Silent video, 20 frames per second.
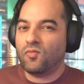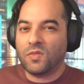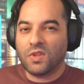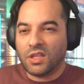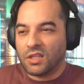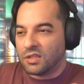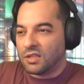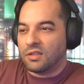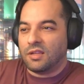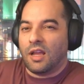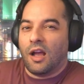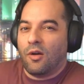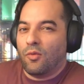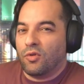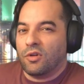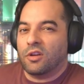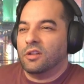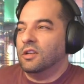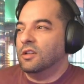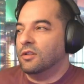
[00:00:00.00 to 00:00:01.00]
This is how
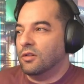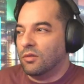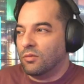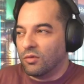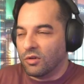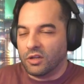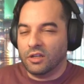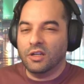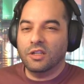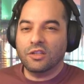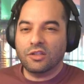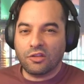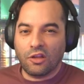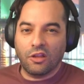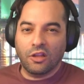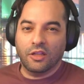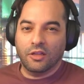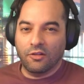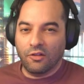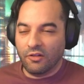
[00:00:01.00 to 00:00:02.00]
we're going to do it. We're going to
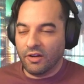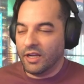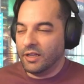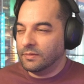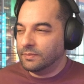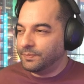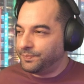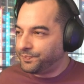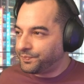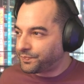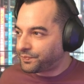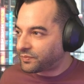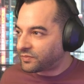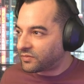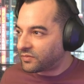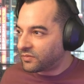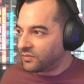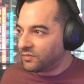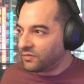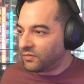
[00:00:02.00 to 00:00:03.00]
install it, all right?
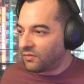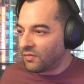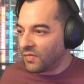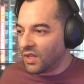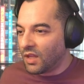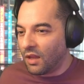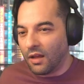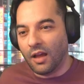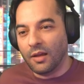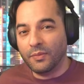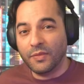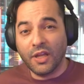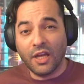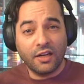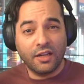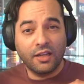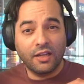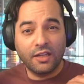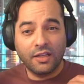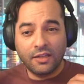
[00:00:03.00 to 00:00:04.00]
And
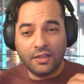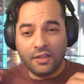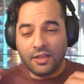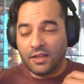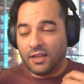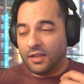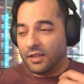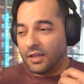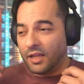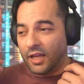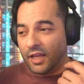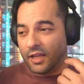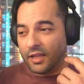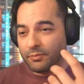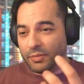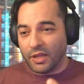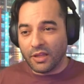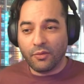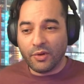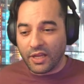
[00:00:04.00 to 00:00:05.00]

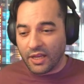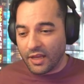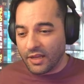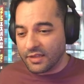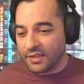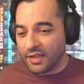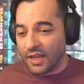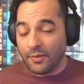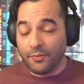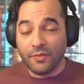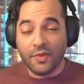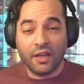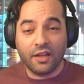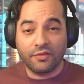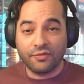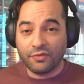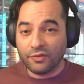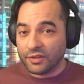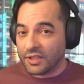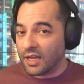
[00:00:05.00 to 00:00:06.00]
by the way, guys, I'm not a
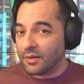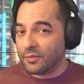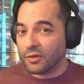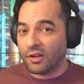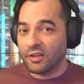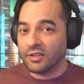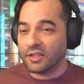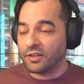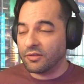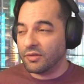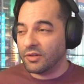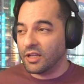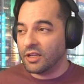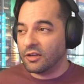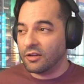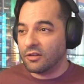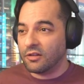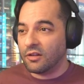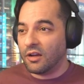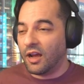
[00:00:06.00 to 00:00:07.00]
full-time content
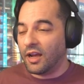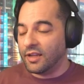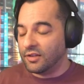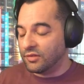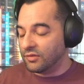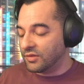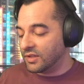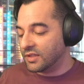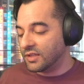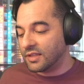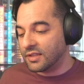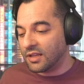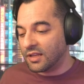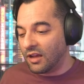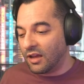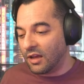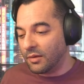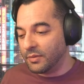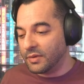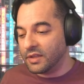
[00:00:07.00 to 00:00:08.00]
creator. I do this as a
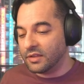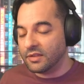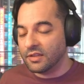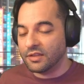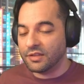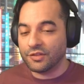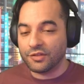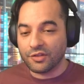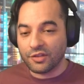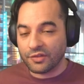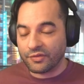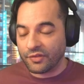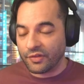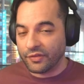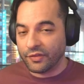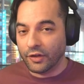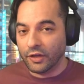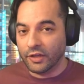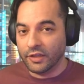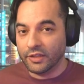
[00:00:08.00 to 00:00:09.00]
hobby. This is just for
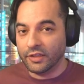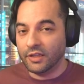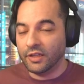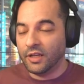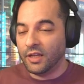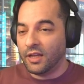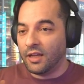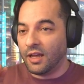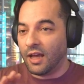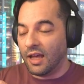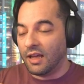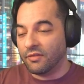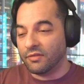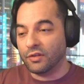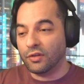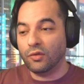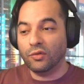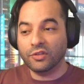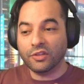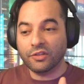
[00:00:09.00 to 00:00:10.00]
fun. I have
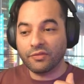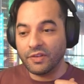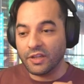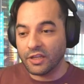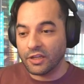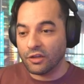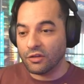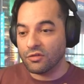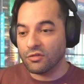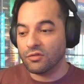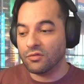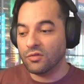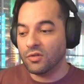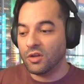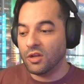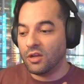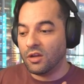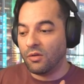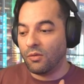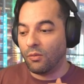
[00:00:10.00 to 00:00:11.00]
an older video
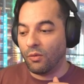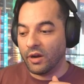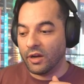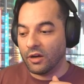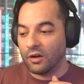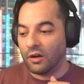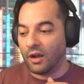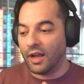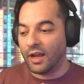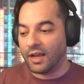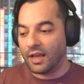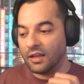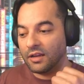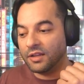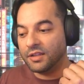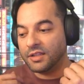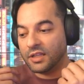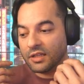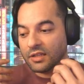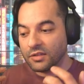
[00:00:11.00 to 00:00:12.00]
where I kind
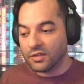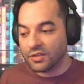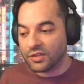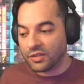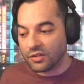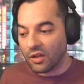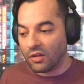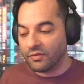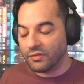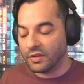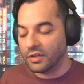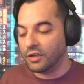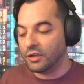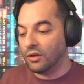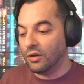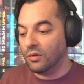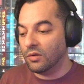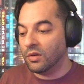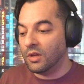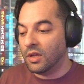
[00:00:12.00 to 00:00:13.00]
of did an install
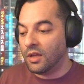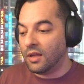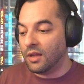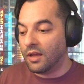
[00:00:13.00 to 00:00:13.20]
video.